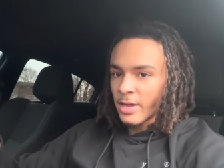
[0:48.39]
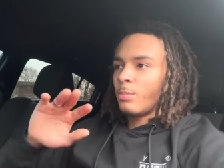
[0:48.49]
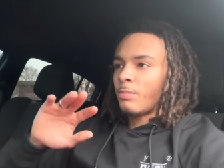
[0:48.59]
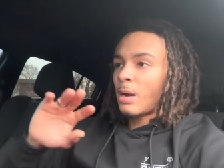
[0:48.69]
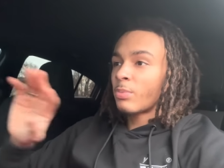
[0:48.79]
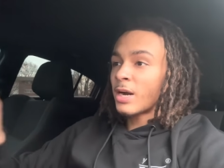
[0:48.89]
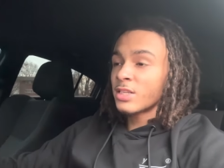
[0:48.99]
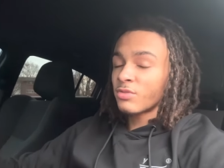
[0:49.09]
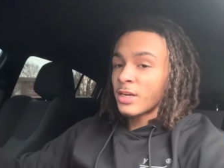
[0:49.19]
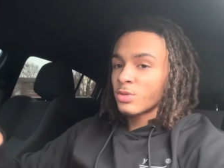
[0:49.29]
my
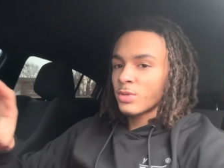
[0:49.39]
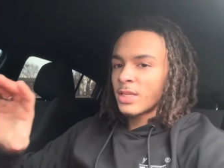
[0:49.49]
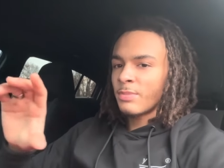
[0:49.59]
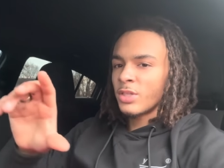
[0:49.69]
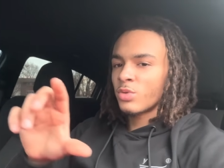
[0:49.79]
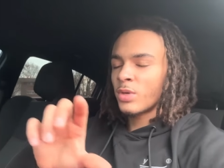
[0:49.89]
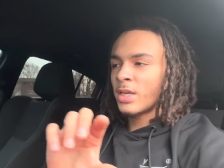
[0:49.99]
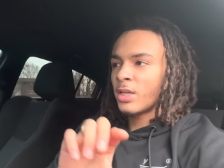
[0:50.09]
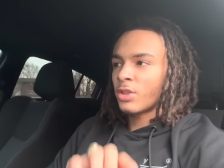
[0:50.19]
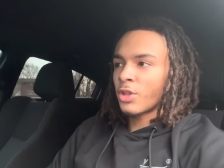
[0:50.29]
price range was in between